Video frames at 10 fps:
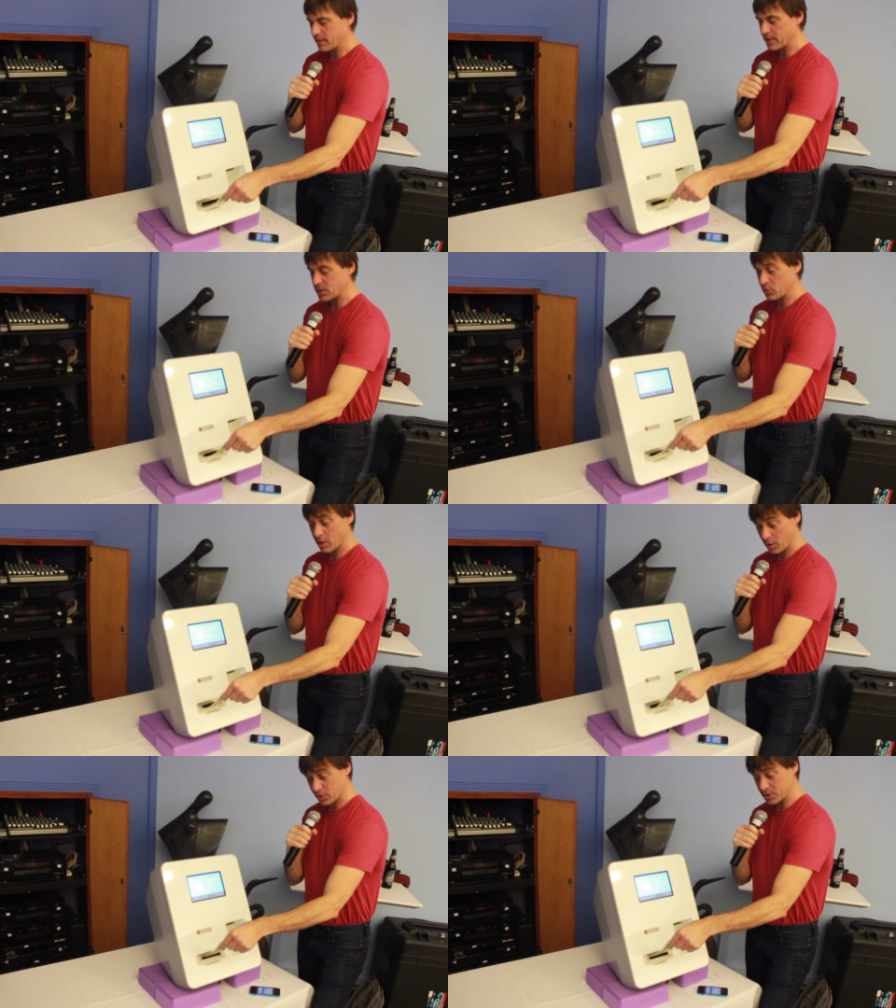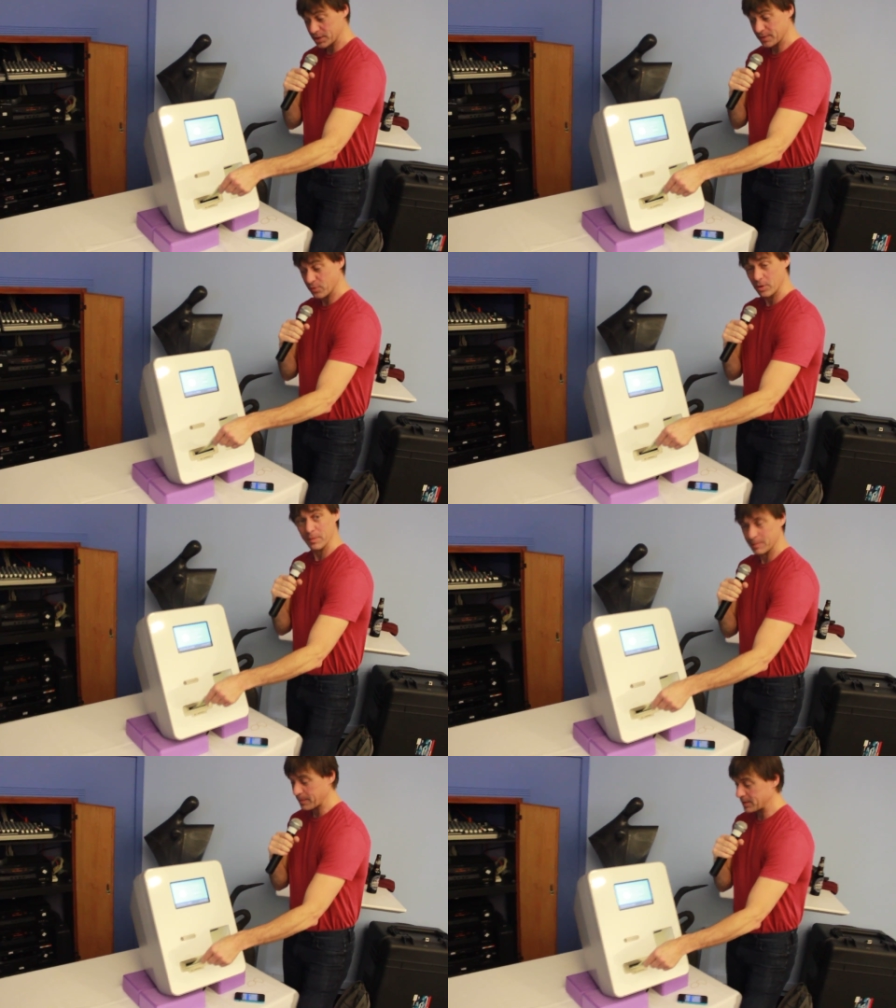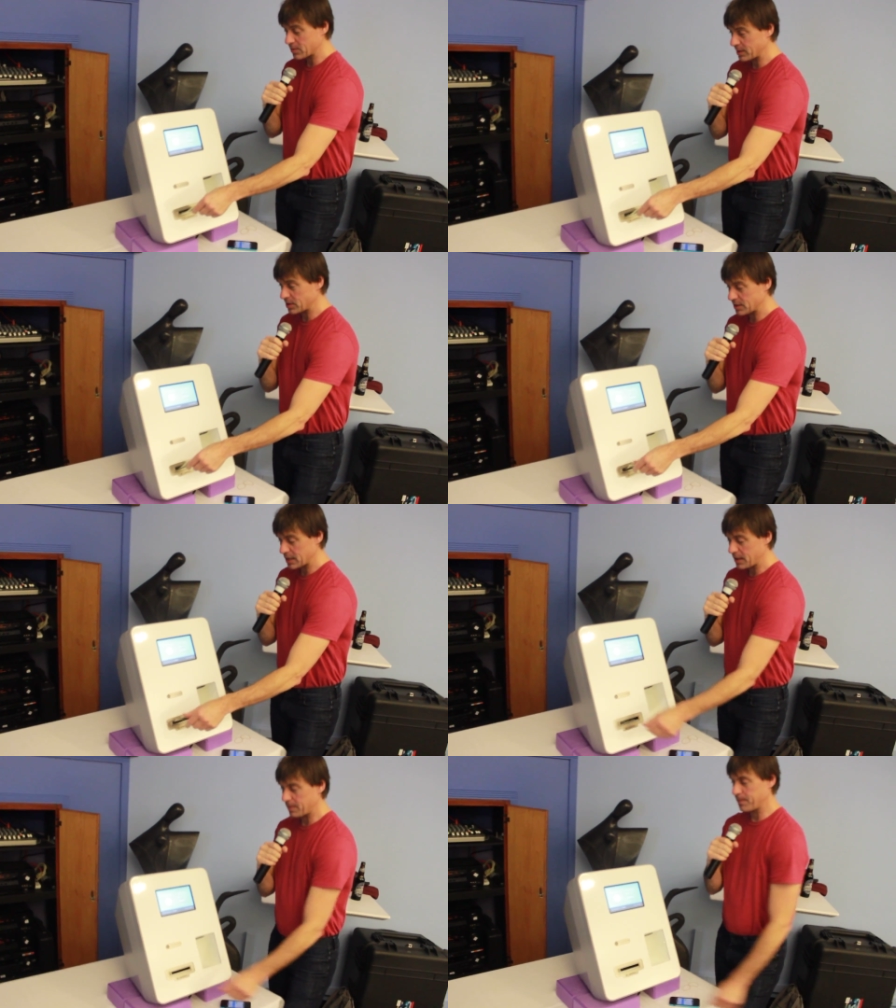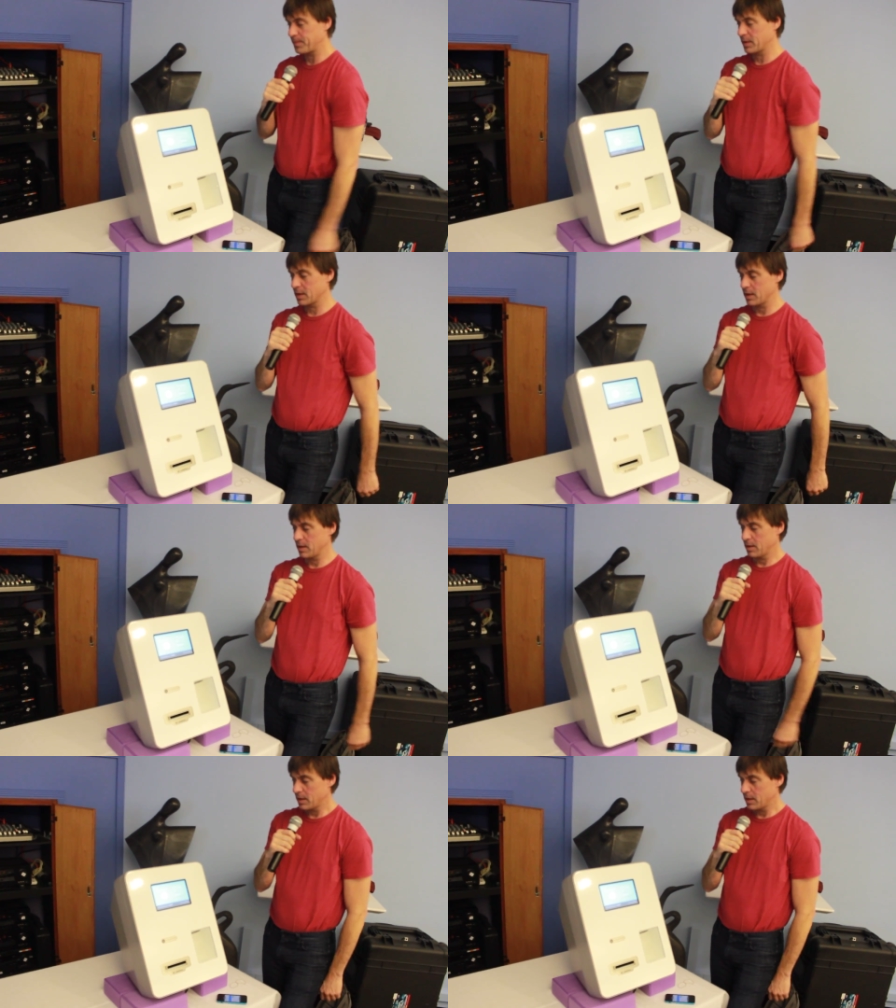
can give it two dollars just for demonstration's sake. Refresh.